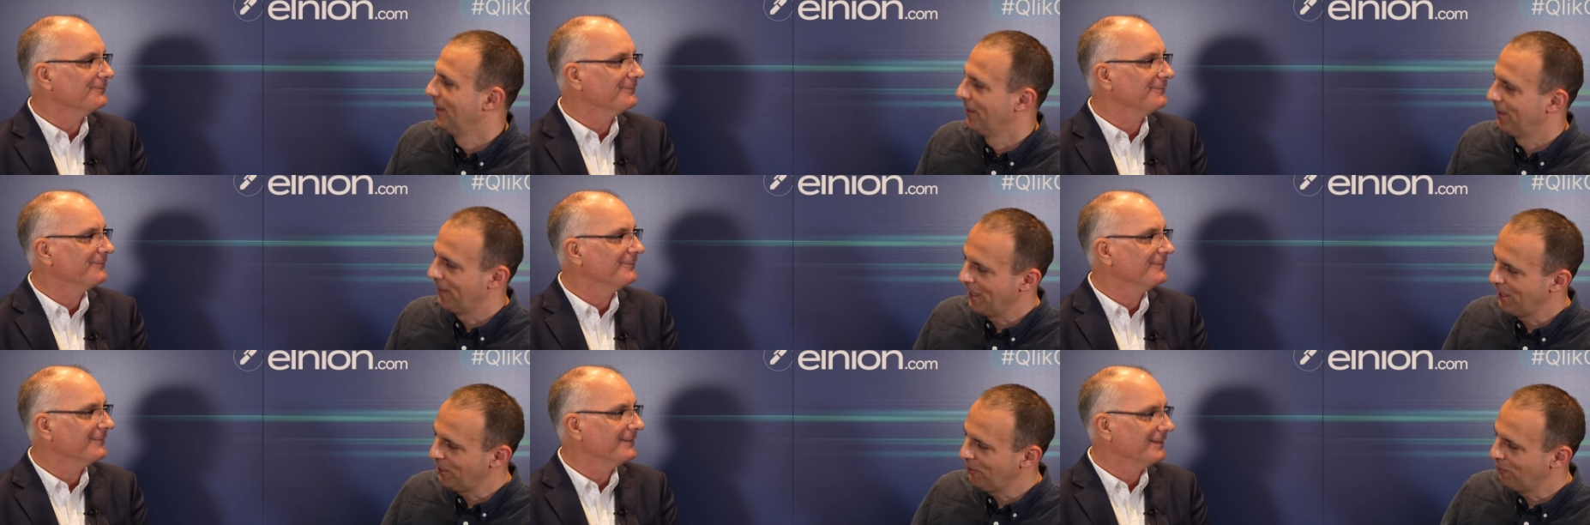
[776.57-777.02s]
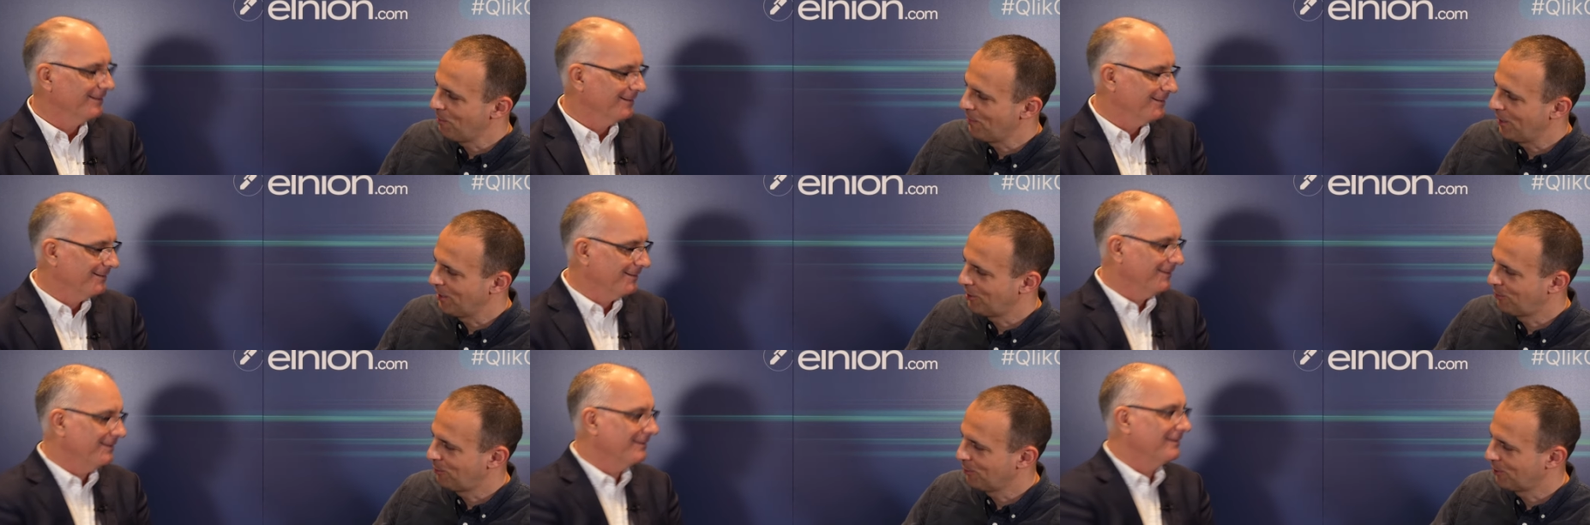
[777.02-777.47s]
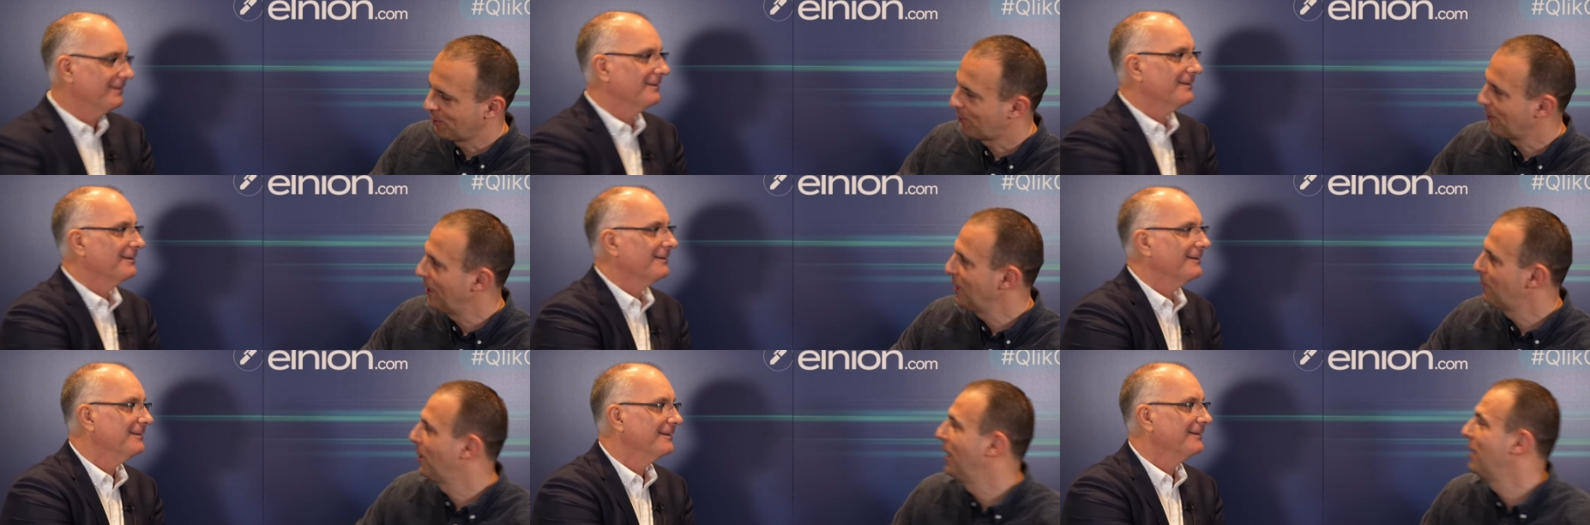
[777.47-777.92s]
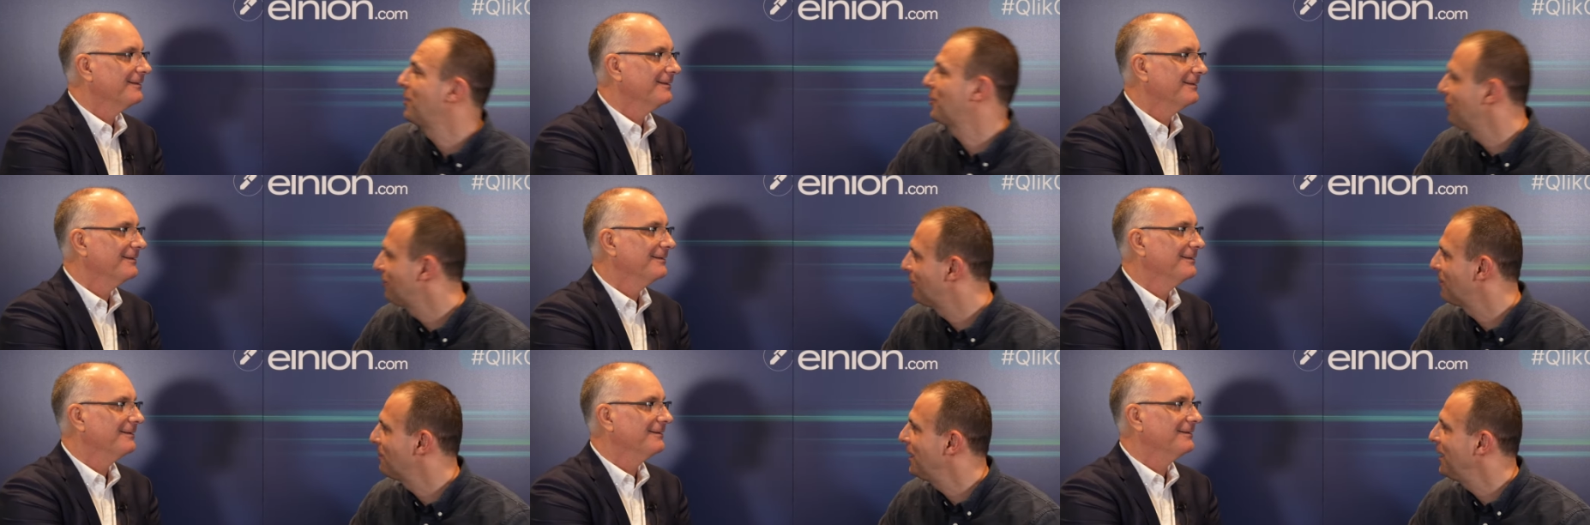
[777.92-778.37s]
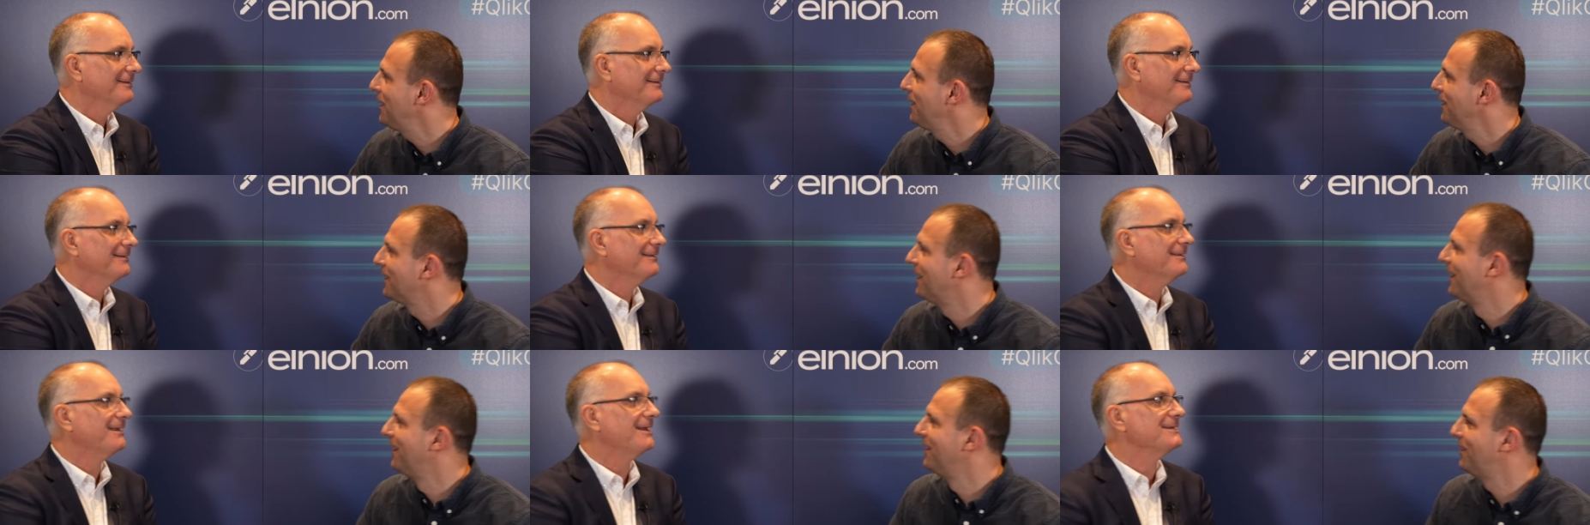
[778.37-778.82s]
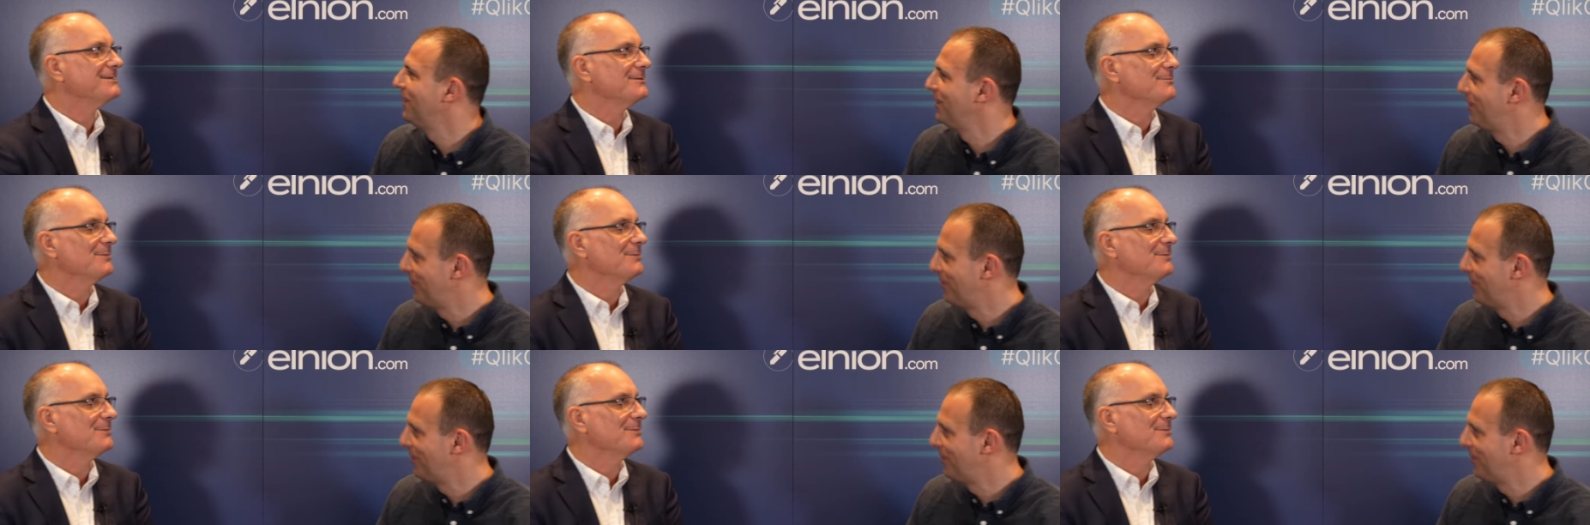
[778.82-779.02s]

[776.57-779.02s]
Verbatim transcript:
Speaker 1: Thank you very much. It was great pleasure for me thank you,